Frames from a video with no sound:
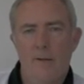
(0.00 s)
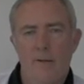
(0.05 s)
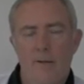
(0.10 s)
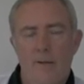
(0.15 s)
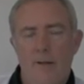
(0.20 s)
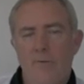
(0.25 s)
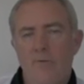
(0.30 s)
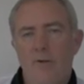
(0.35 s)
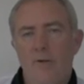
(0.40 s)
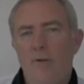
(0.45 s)

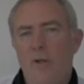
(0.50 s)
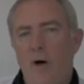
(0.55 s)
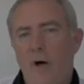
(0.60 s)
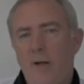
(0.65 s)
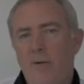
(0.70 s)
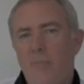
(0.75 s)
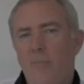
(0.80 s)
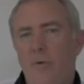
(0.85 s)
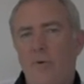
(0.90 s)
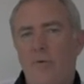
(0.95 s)
Now that's a
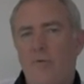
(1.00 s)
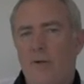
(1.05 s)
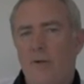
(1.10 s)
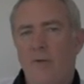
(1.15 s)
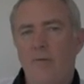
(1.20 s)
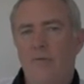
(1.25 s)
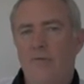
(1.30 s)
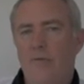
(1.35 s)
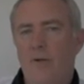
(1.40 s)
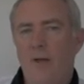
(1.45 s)

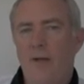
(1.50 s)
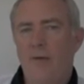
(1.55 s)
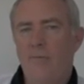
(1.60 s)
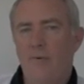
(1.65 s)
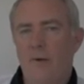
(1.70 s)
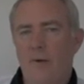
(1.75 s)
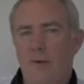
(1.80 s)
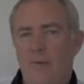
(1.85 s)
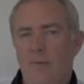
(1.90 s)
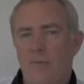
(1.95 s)
9%
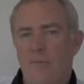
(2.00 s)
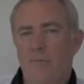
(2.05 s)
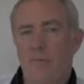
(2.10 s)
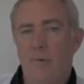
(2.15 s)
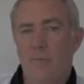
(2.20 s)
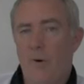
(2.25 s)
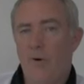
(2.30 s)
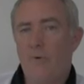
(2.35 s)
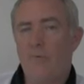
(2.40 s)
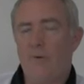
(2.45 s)
saving
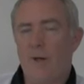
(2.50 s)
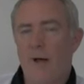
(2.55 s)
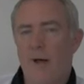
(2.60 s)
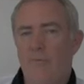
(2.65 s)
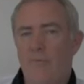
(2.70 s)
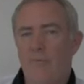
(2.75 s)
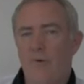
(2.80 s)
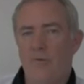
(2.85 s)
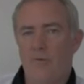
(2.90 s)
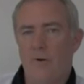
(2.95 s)
for most
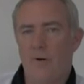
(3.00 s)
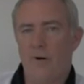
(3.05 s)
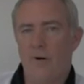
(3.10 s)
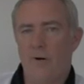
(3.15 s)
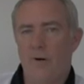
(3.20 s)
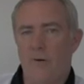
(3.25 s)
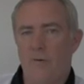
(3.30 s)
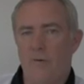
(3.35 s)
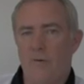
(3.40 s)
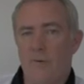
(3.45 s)
average
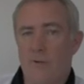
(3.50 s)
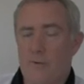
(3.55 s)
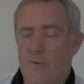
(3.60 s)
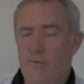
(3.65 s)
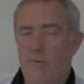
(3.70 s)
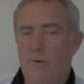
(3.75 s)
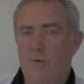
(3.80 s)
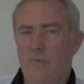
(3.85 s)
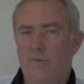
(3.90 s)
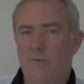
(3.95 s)
earners.
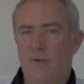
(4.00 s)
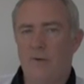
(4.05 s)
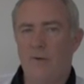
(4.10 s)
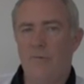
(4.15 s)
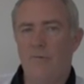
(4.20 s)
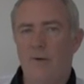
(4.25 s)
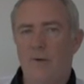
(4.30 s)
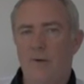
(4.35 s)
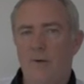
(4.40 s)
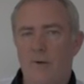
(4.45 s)
That's quite
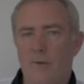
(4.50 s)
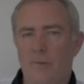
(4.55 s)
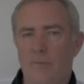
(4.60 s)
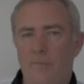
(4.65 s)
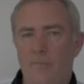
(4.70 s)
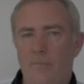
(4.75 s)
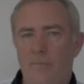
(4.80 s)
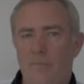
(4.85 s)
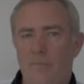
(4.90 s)
significant.